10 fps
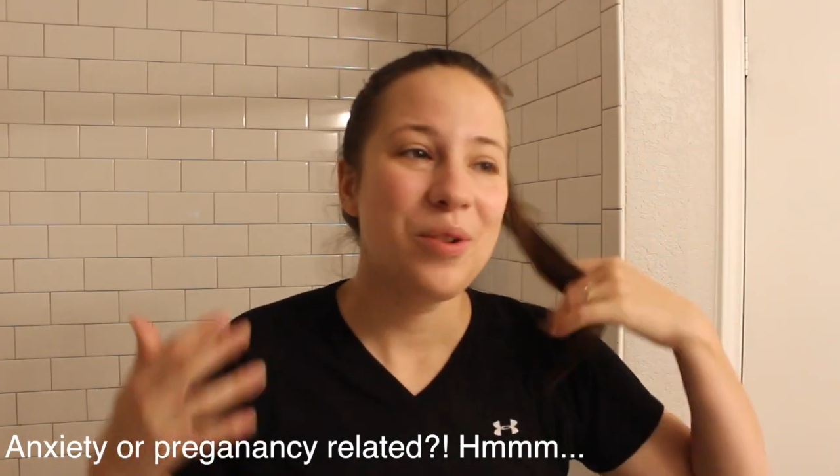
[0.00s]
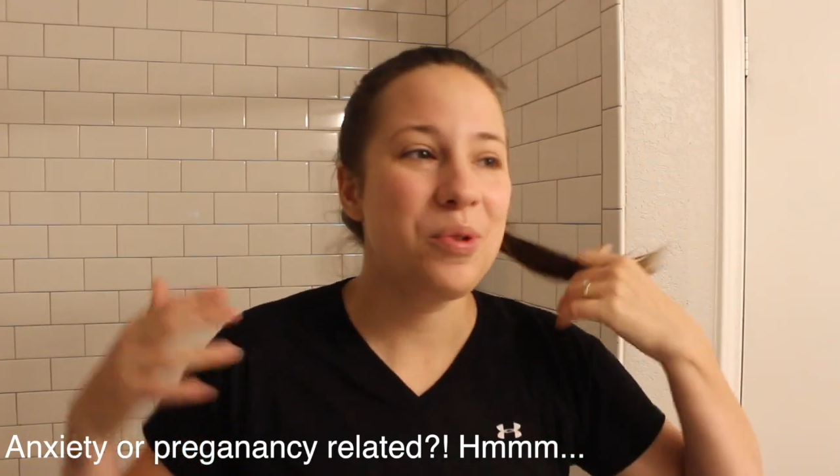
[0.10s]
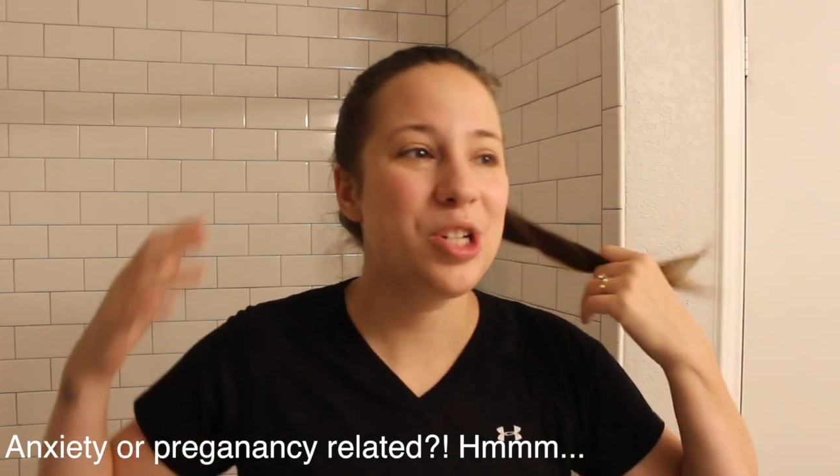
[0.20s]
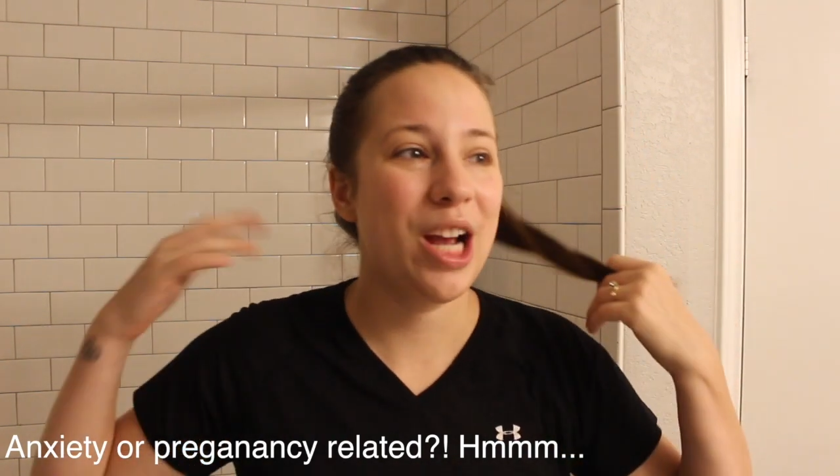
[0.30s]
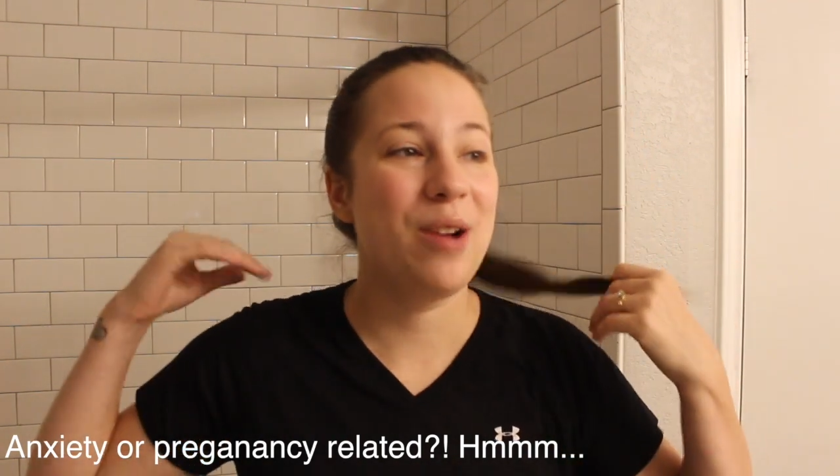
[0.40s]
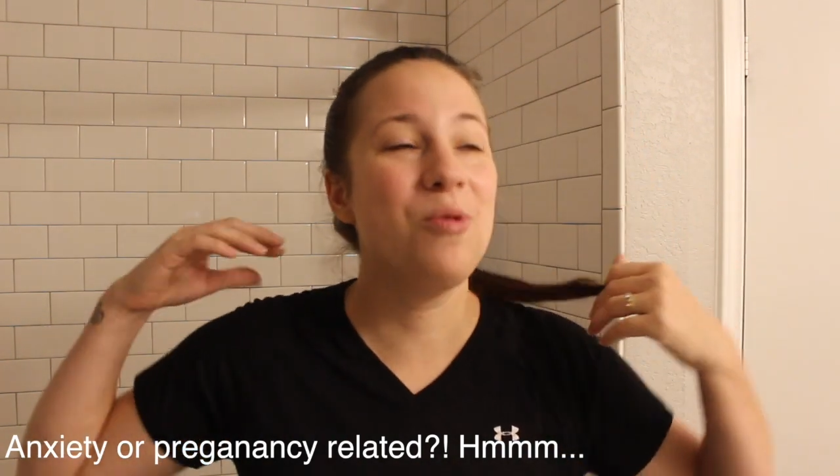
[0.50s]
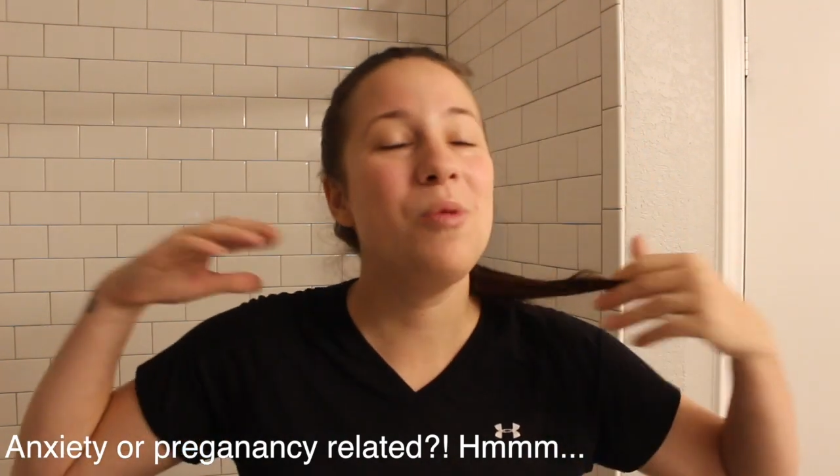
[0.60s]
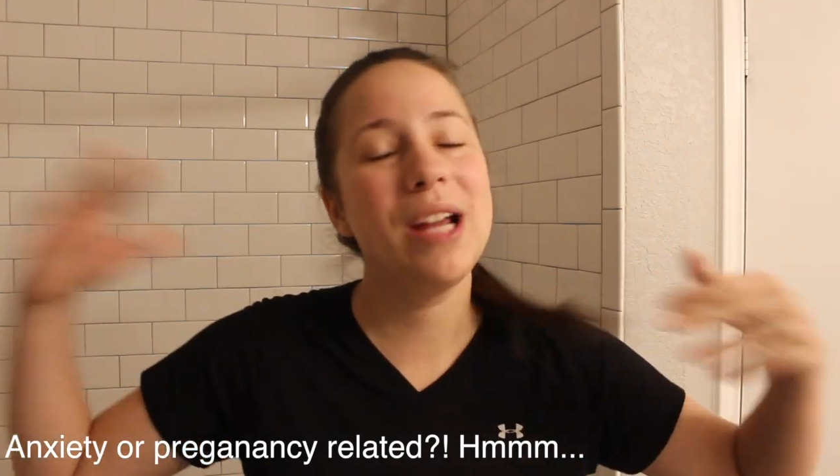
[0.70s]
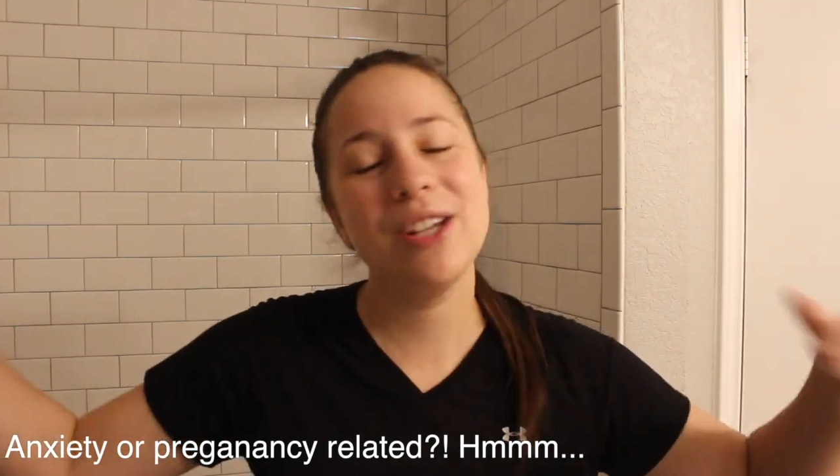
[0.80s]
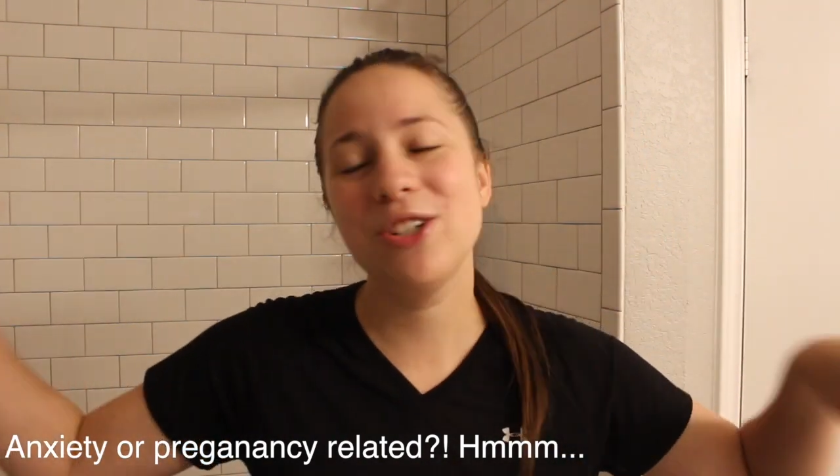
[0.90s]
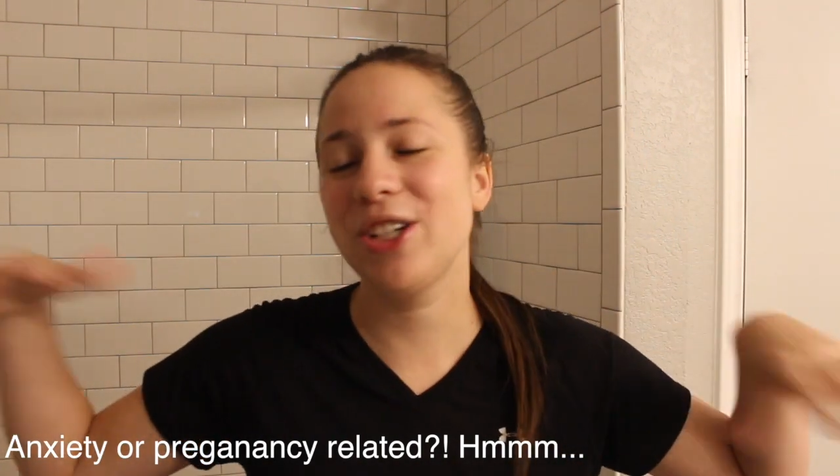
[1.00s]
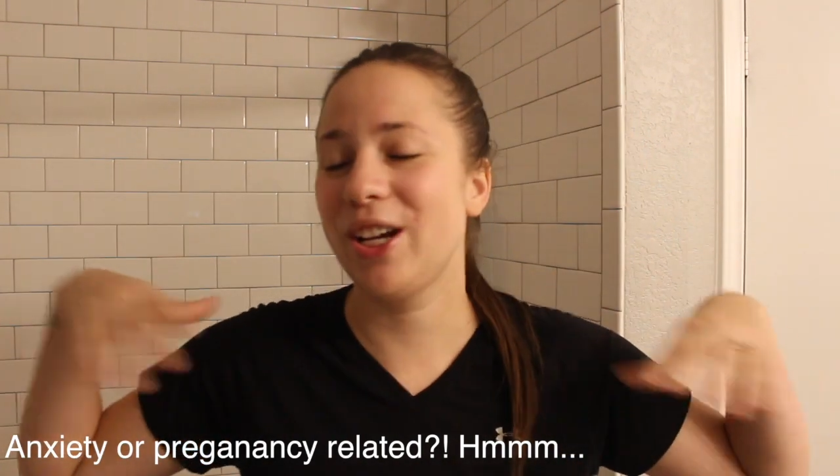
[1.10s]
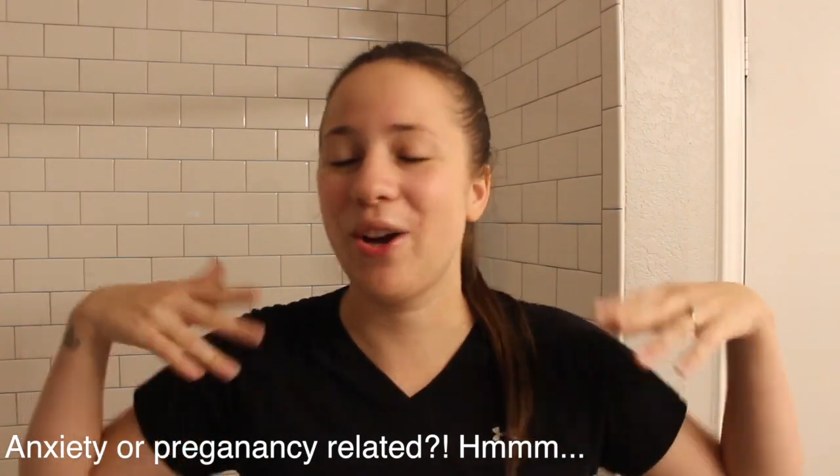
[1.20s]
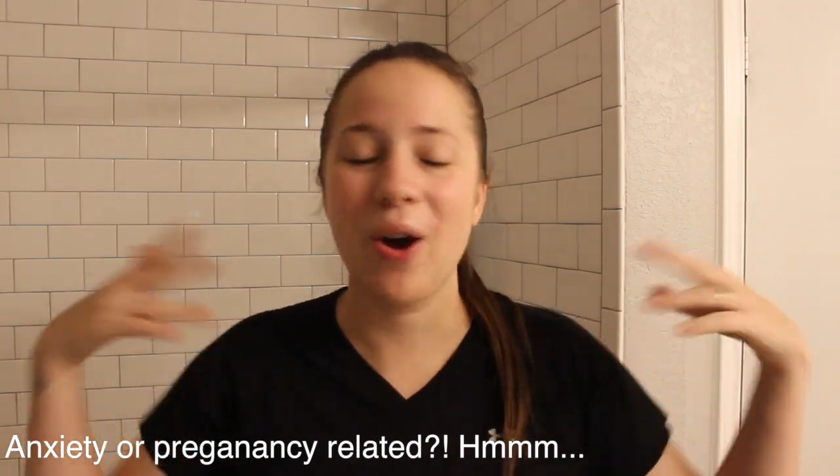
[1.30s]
which I wish and